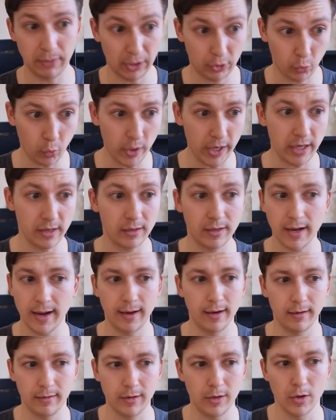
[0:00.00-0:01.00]
between,
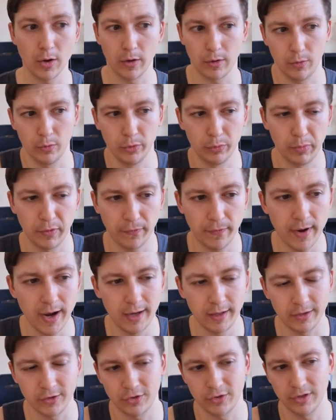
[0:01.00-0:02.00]
then, you know, you would be
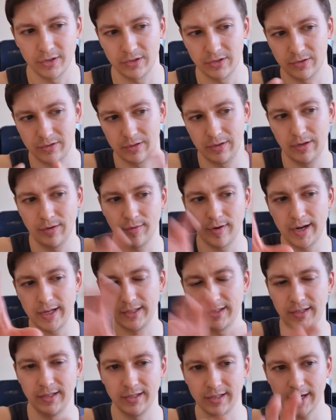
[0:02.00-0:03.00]
fine. It's just
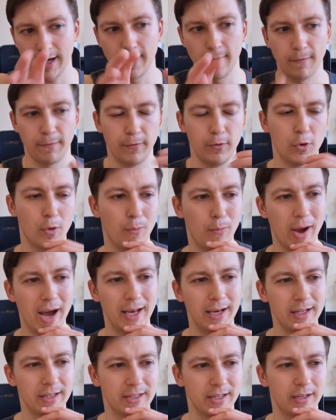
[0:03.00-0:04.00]
creates this kind of, you know,
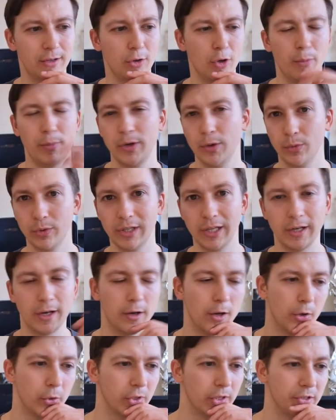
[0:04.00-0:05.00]
balance, and nobody would gonna
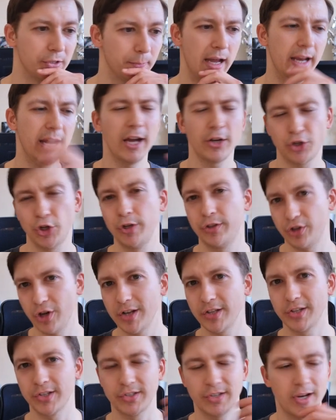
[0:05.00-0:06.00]
notice. And actually,
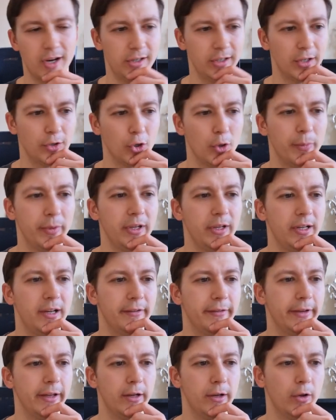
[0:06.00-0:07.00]
chances are that nobody
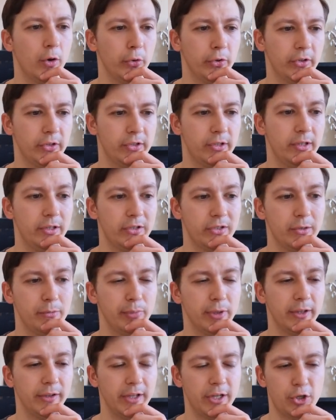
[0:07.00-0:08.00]
gonna notice this
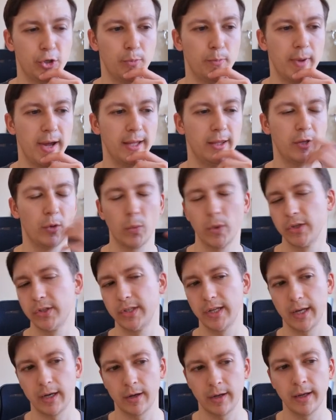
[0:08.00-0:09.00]
implantation pattern once
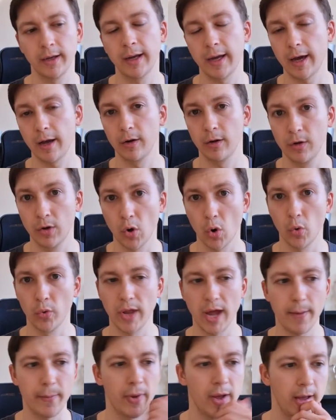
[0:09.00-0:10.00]
the hair grown
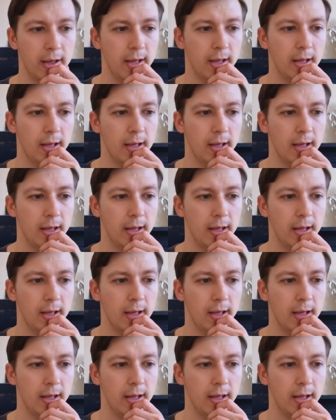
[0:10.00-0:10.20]
up